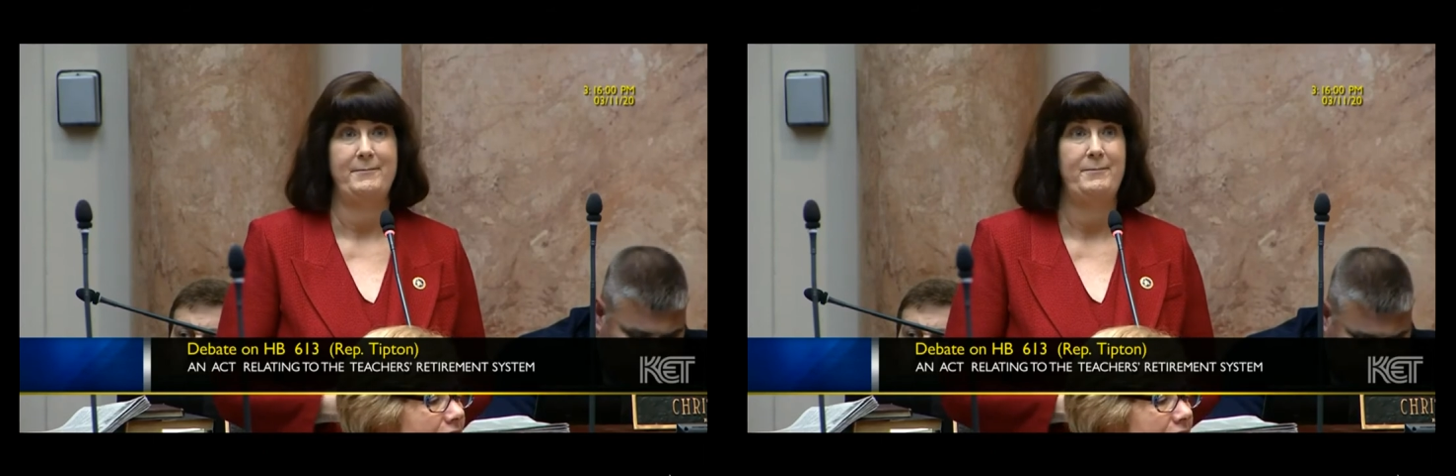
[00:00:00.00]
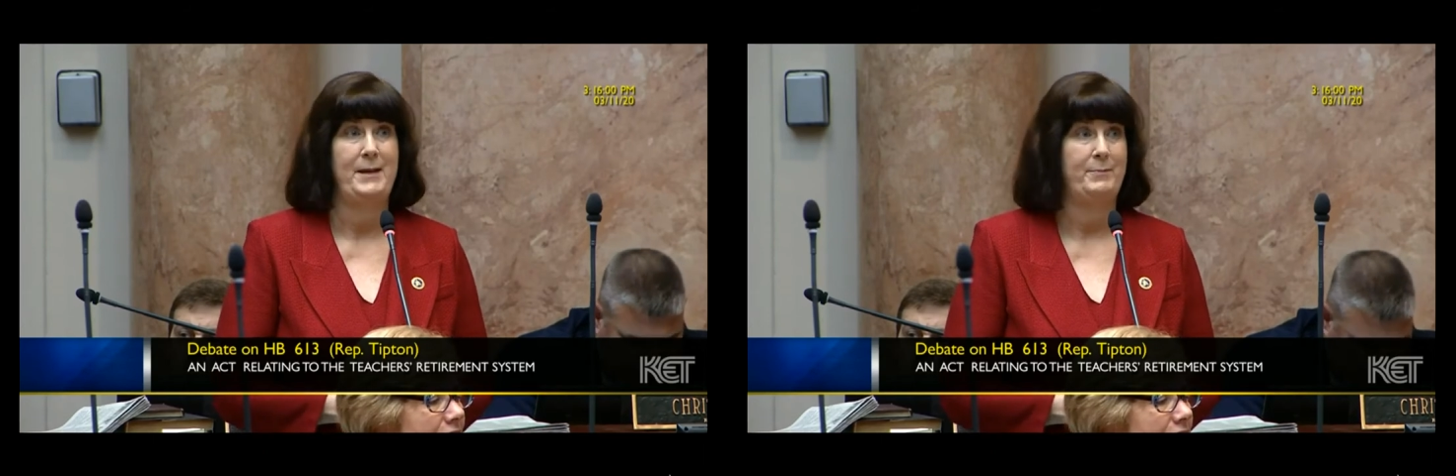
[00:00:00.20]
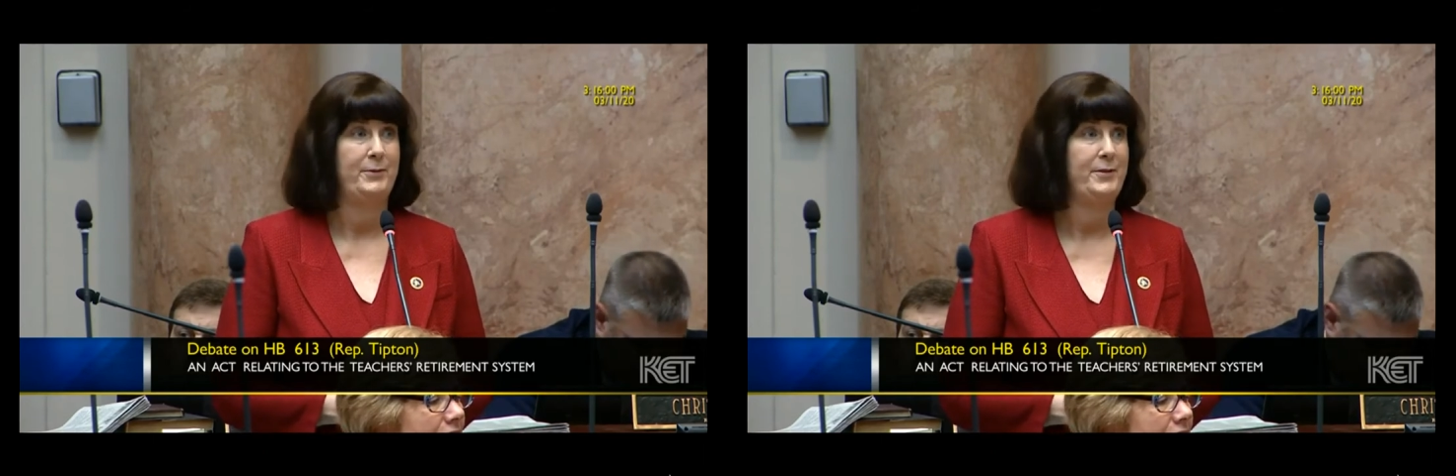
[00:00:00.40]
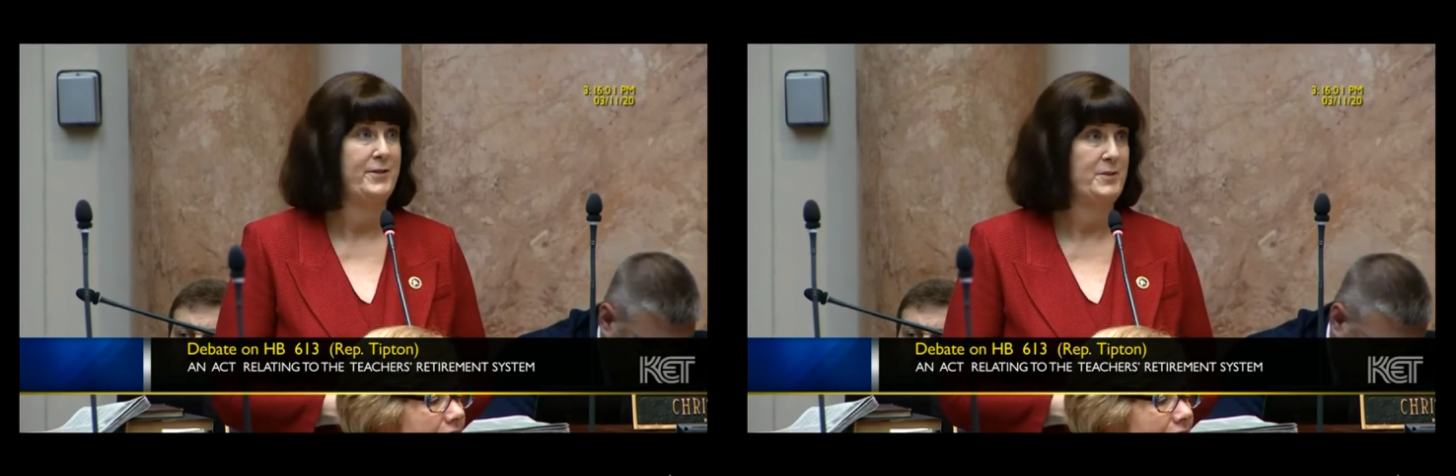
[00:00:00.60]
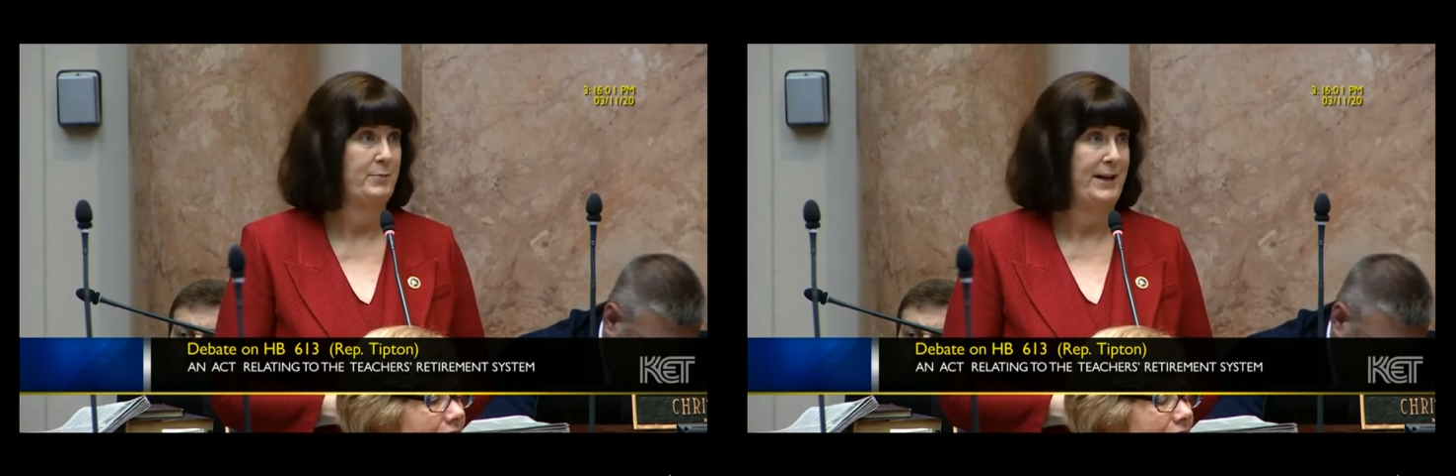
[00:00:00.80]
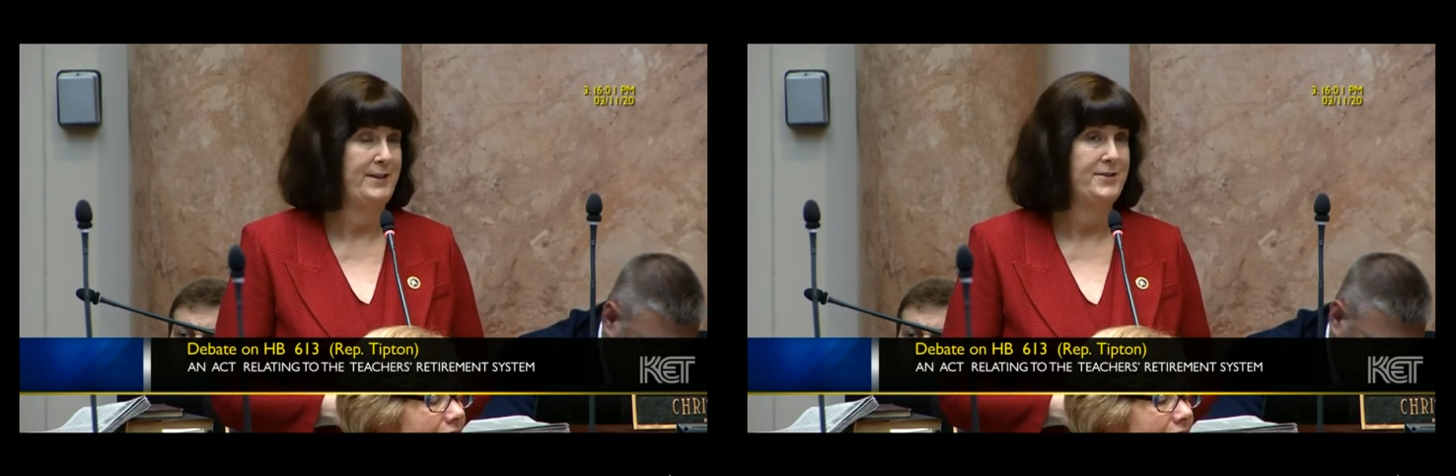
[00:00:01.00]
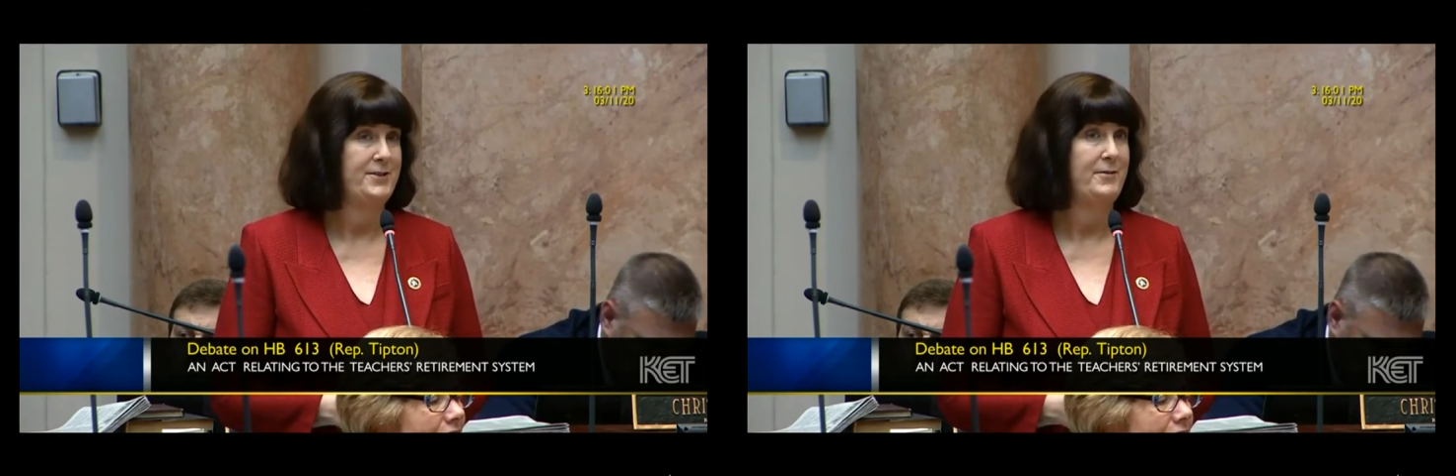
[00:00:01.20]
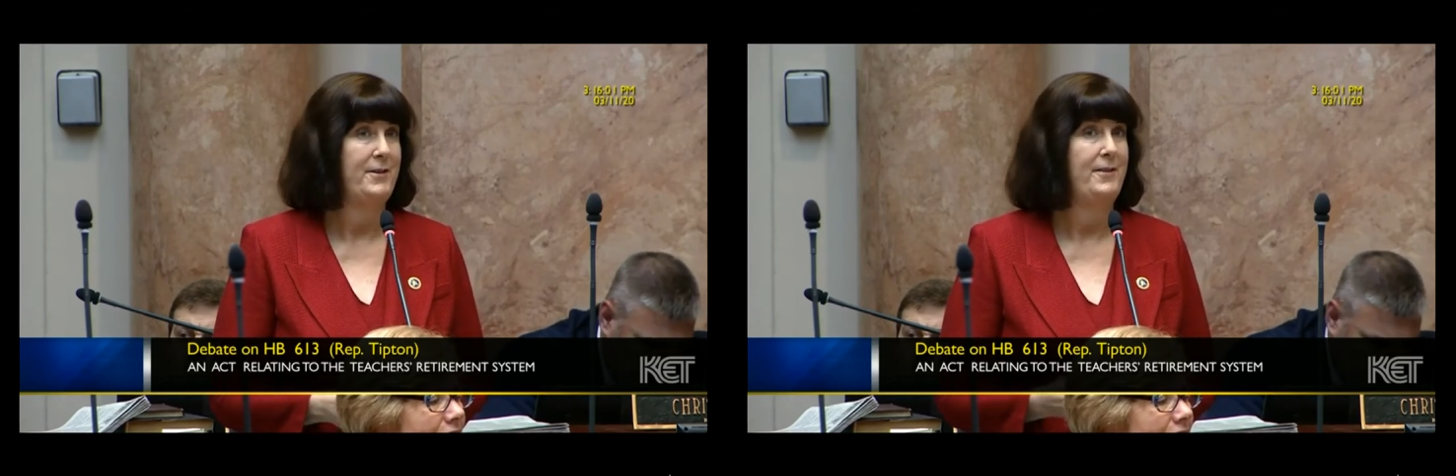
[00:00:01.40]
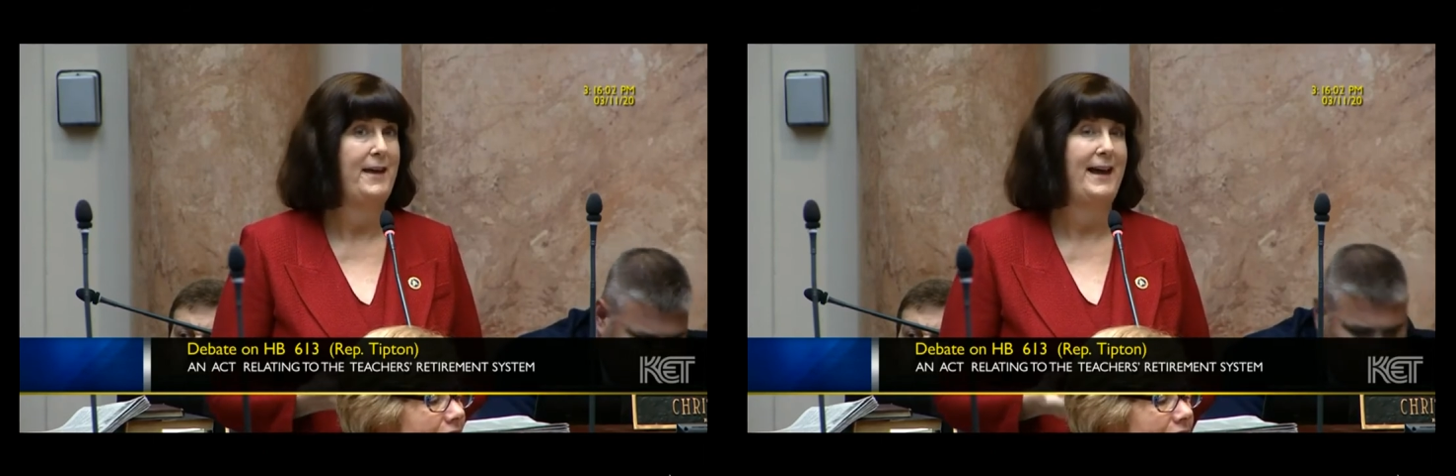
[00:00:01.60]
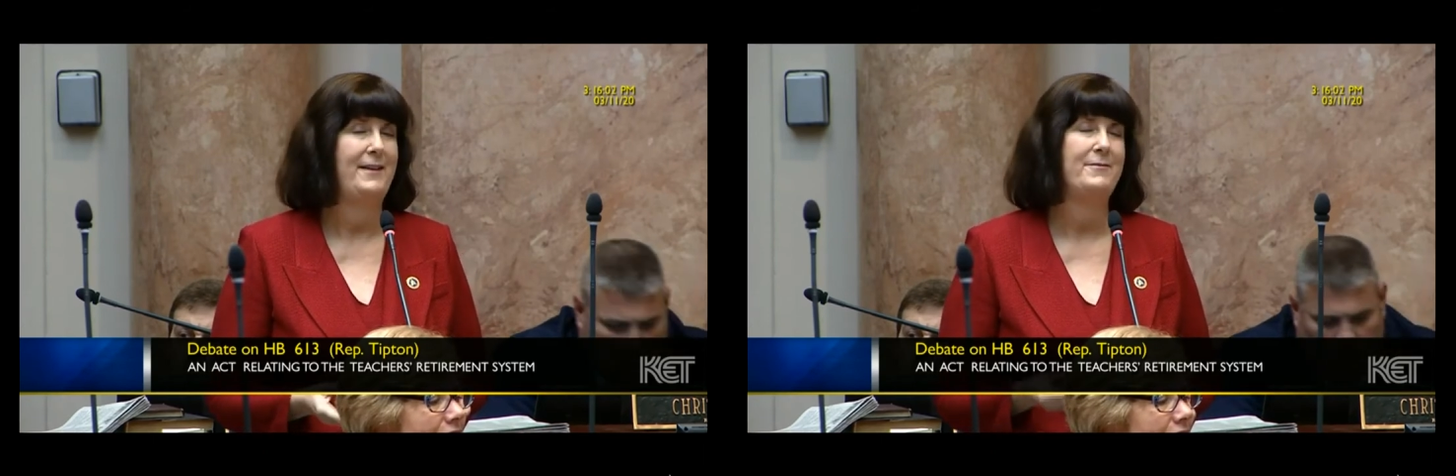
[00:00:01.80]
People have expressed
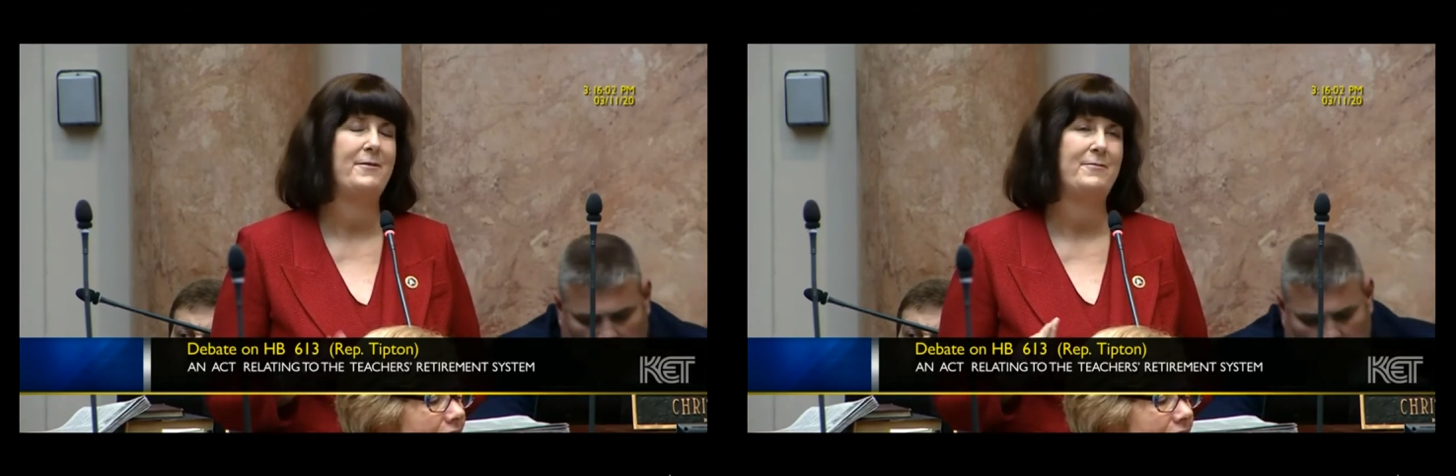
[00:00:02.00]
that